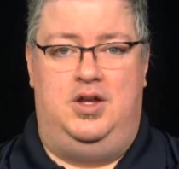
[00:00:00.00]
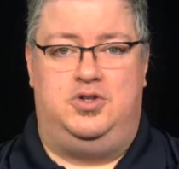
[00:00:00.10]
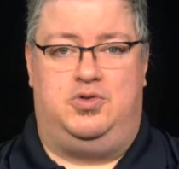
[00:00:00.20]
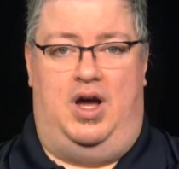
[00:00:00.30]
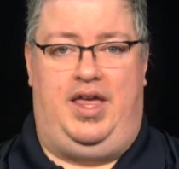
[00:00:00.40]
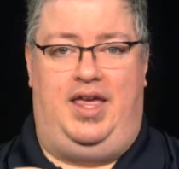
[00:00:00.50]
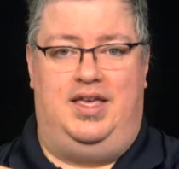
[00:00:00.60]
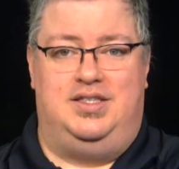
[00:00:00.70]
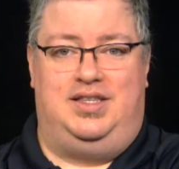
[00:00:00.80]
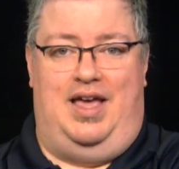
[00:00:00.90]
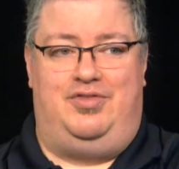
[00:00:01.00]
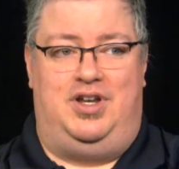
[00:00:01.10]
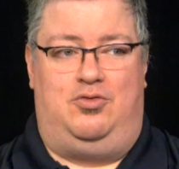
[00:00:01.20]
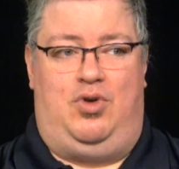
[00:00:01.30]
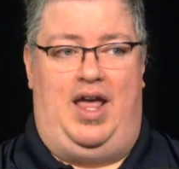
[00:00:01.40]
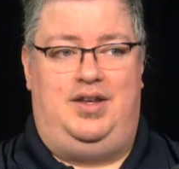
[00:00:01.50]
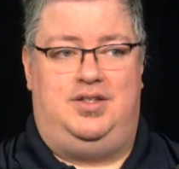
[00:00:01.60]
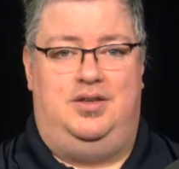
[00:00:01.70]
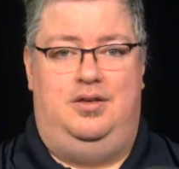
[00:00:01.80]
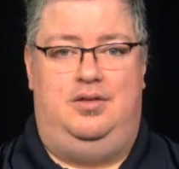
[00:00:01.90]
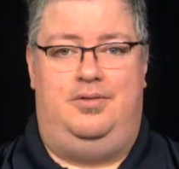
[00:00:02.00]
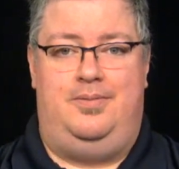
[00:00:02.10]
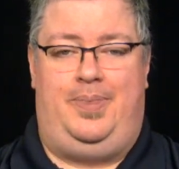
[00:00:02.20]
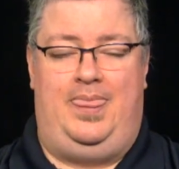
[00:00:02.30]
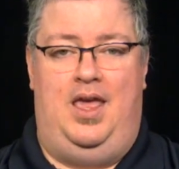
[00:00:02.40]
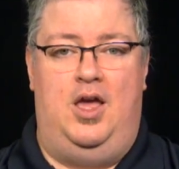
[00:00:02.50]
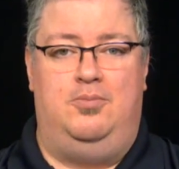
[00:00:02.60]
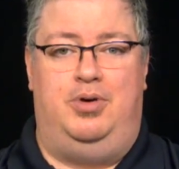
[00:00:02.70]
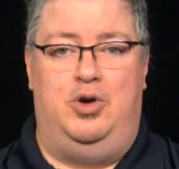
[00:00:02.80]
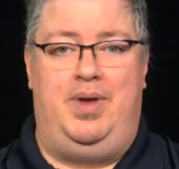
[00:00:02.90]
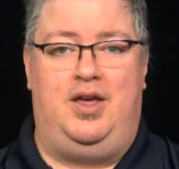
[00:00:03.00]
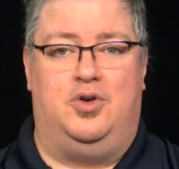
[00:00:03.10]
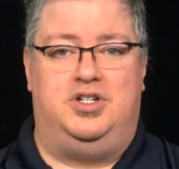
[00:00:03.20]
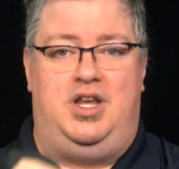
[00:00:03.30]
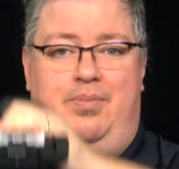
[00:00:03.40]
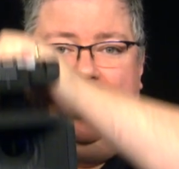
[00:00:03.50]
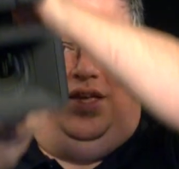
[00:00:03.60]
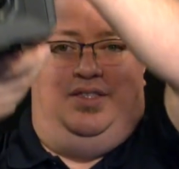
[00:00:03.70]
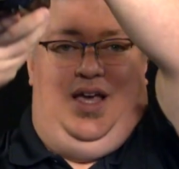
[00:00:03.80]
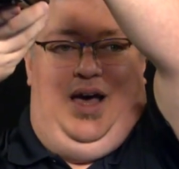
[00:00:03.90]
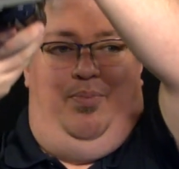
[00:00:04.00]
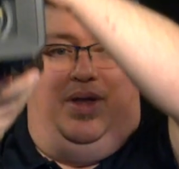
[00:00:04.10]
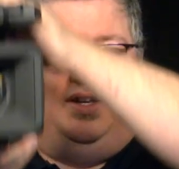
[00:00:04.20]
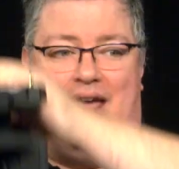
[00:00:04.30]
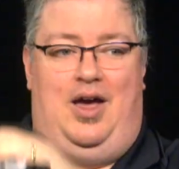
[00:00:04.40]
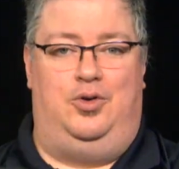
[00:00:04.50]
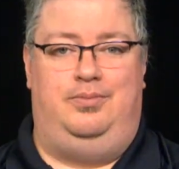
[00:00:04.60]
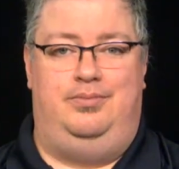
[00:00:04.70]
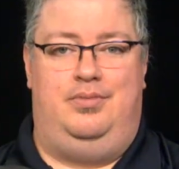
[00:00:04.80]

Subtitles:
Trucking is left and right. Booming or jibbing is up and down.